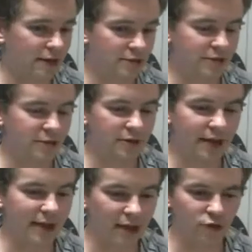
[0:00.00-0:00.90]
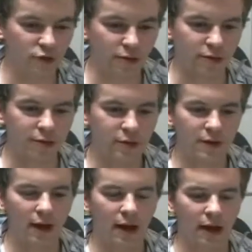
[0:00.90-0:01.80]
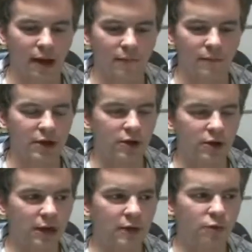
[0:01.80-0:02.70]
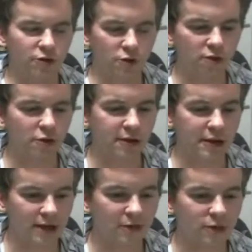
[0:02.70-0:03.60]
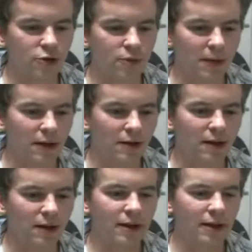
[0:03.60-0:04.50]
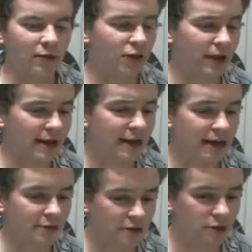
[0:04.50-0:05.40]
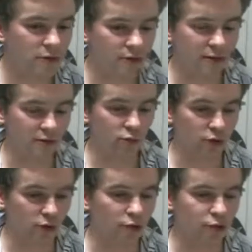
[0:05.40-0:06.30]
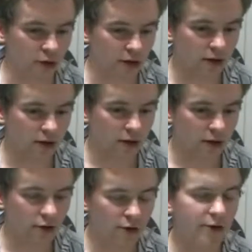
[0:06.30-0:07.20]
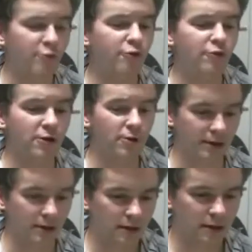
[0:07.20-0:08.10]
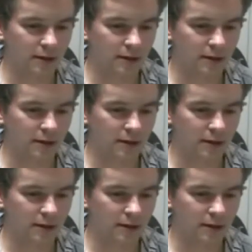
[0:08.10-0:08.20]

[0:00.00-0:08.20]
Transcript: That's just the sad truth. You know, and we're so close together in Japan. If the guy next to you is a real jerk, you're going to feel it.